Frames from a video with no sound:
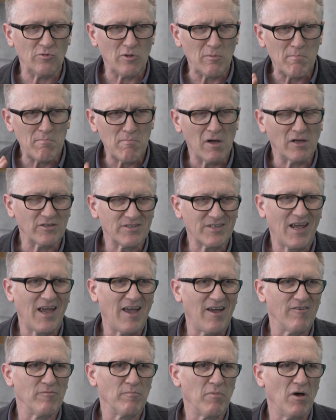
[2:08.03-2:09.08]
the
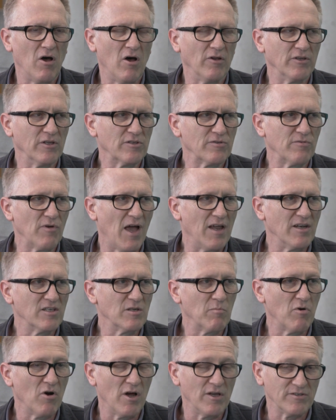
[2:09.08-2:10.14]
must-have partners for
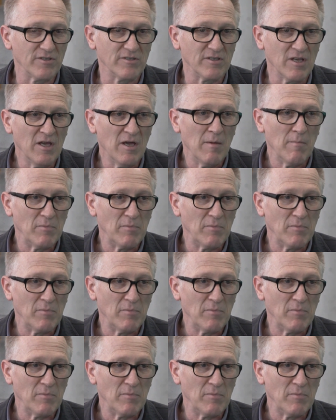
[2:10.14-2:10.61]
enterprises,